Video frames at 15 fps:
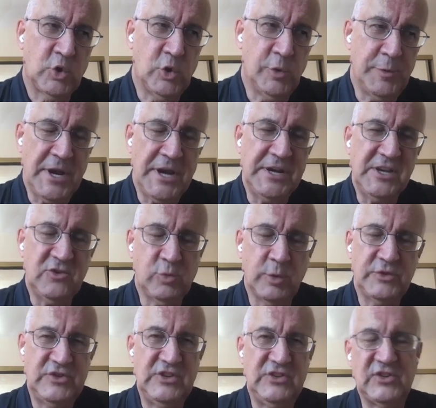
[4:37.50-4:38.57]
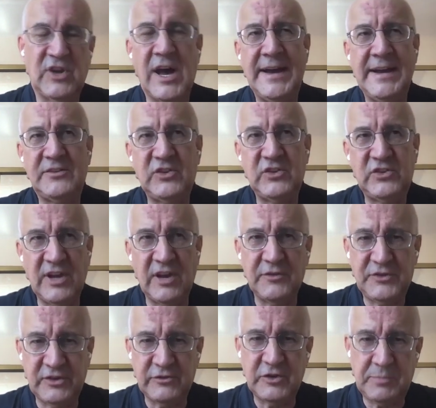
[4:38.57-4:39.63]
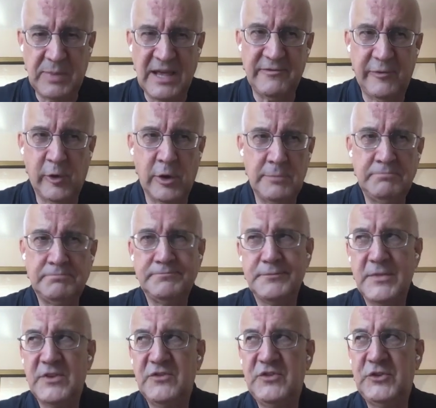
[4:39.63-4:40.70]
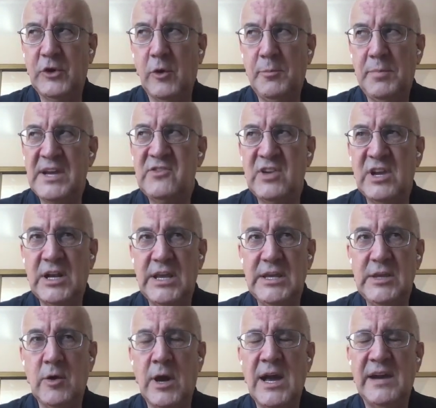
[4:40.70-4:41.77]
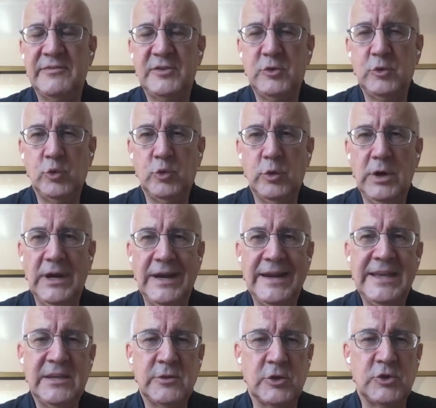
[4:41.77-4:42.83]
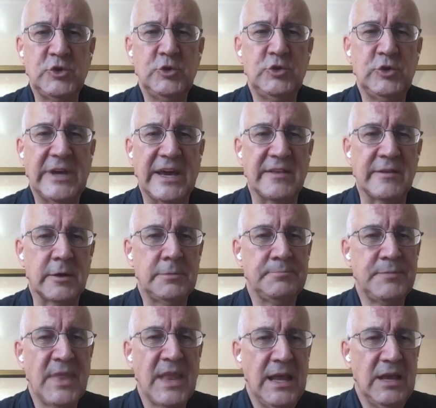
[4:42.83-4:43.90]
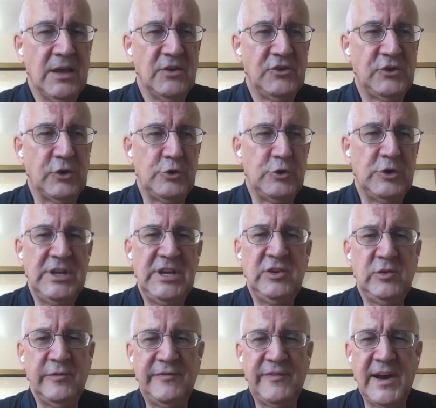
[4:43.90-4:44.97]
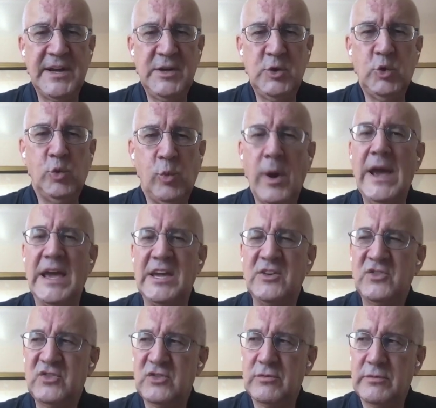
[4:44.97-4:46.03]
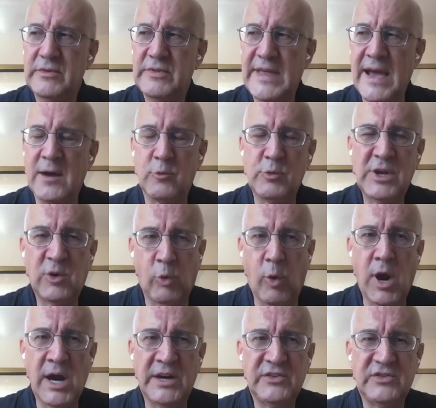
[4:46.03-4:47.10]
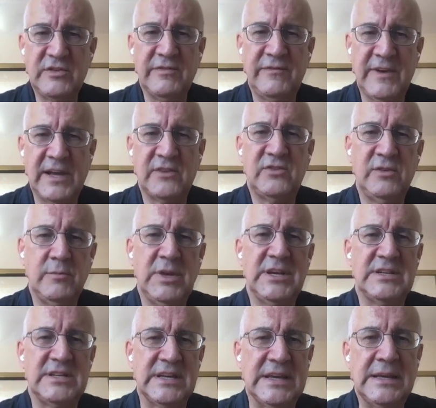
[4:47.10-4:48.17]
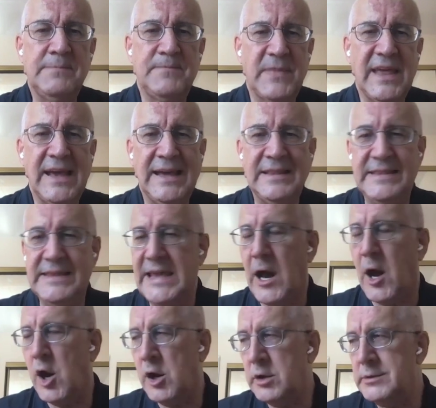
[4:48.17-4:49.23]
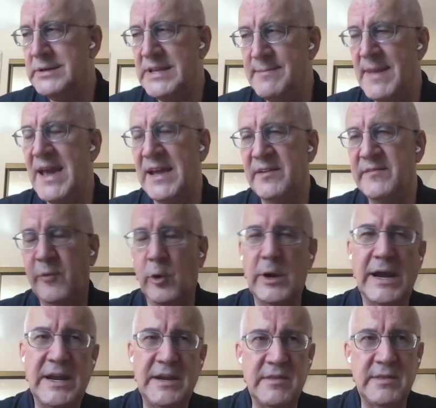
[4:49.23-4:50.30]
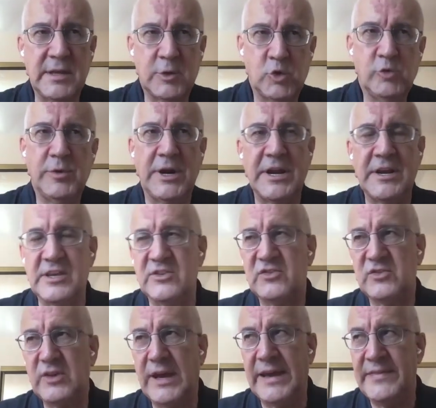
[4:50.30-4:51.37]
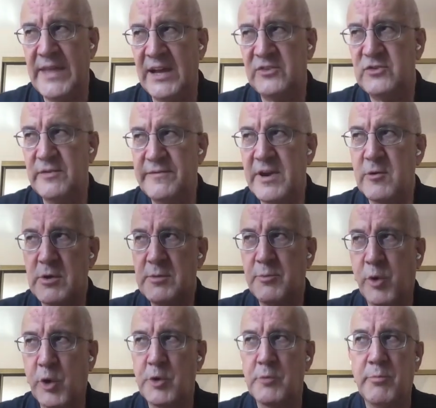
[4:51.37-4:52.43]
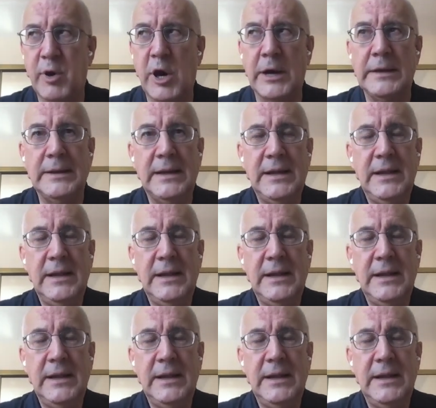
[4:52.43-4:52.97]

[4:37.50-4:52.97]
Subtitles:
Kubernetes was designed as a self-service platform. So basically, you have to link the two together. So you need to find new ways that requires the flexibility and the on-demand for anything Kubernetes. And that's the very important part.